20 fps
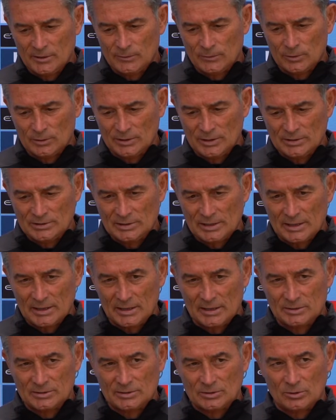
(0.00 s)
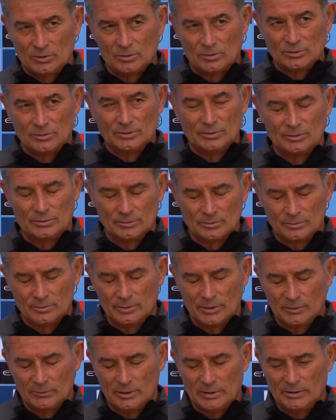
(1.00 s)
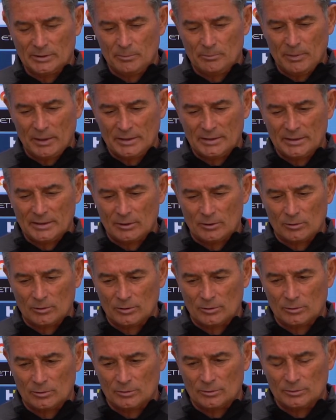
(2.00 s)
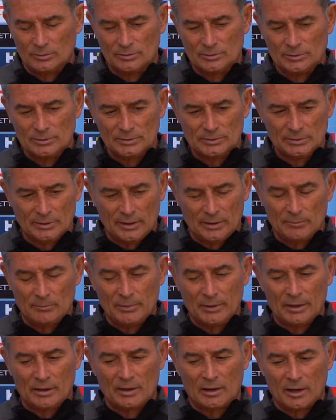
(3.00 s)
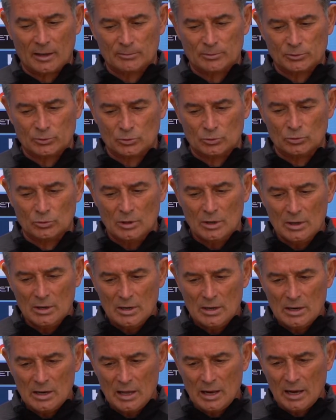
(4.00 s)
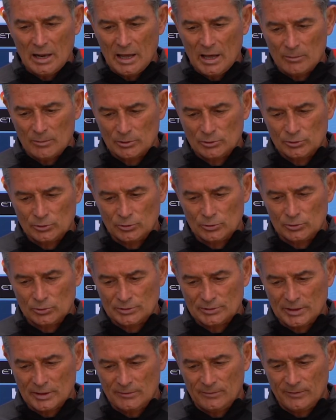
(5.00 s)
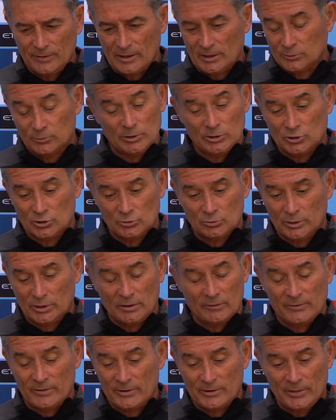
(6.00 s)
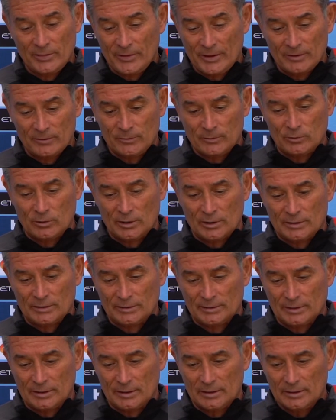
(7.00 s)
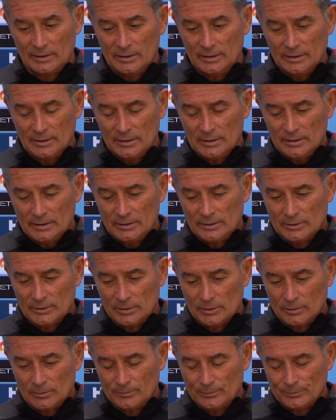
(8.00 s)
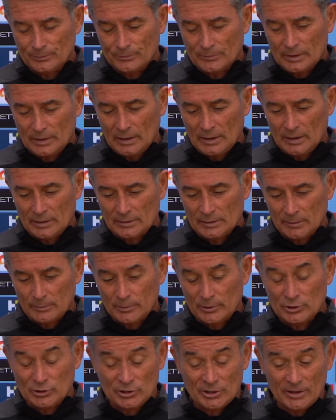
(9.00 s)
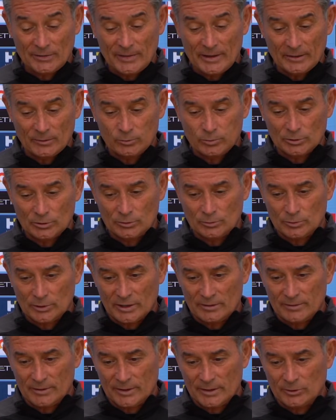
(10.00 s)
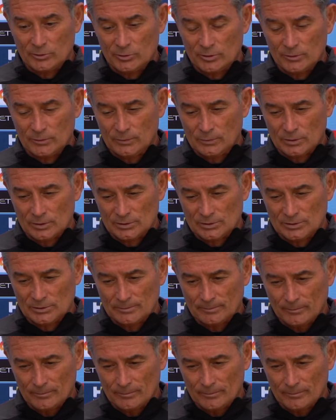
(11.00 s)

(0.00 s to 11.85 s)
for this league. So we depending on MPL clubs to allow us to use their fields, which we are very thankful and can't appreciate that whatever they're doing for us.